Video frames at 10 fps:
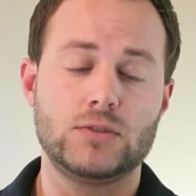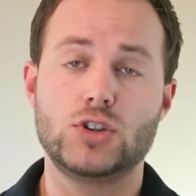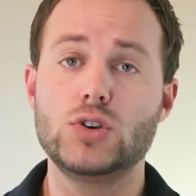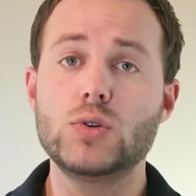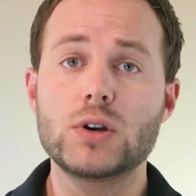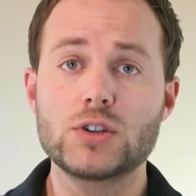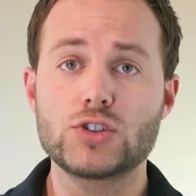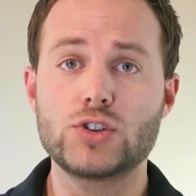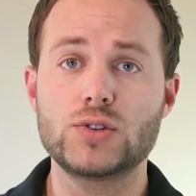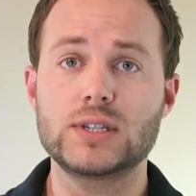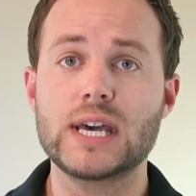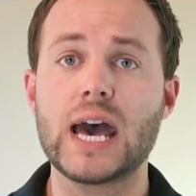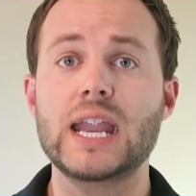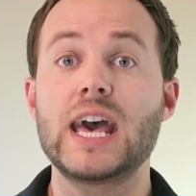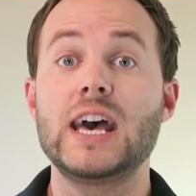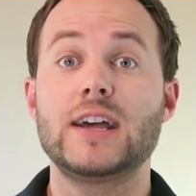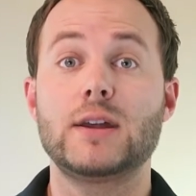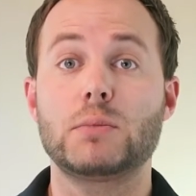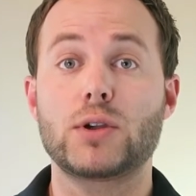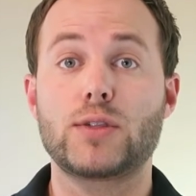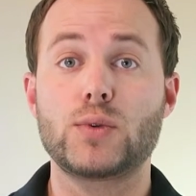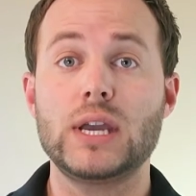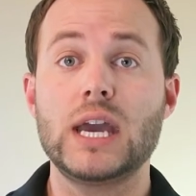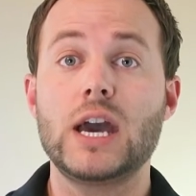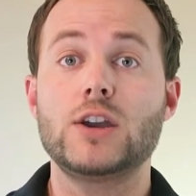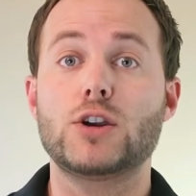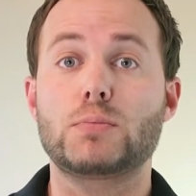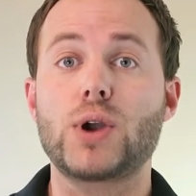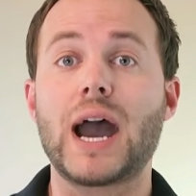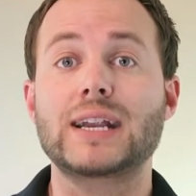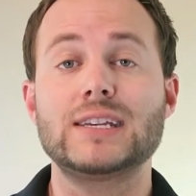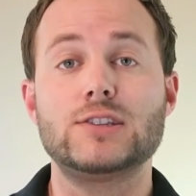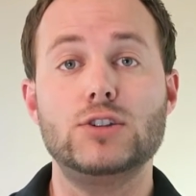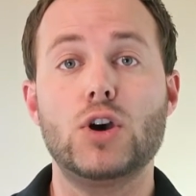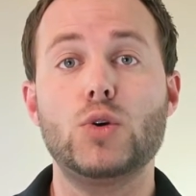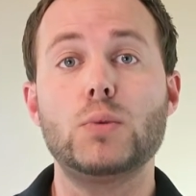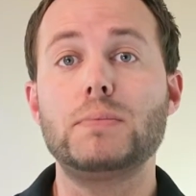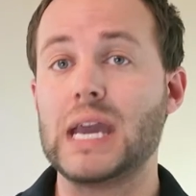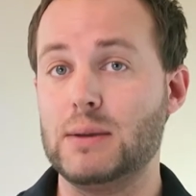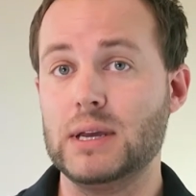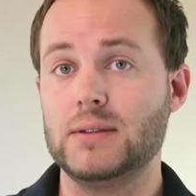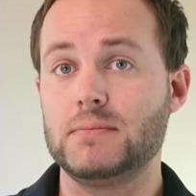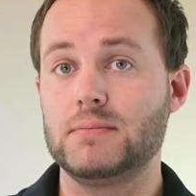Two, student debt. Number three, your practice note payment.